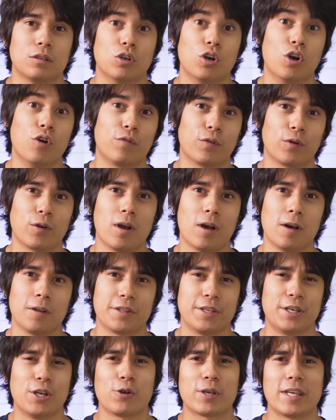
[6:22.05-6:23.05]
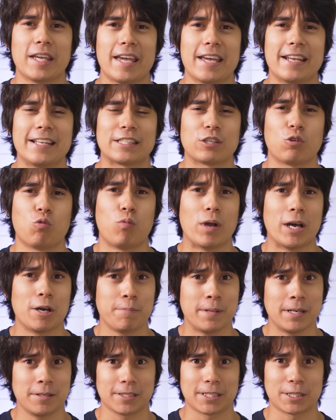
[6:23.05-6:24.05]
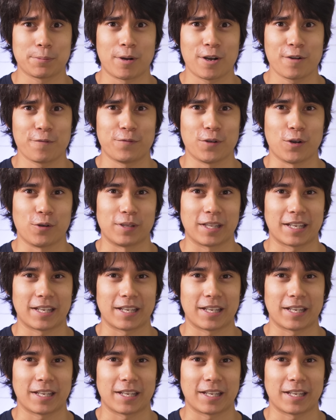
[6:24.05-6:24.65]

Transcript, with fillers: Overall, the Nokia 8 is a well-built smartphone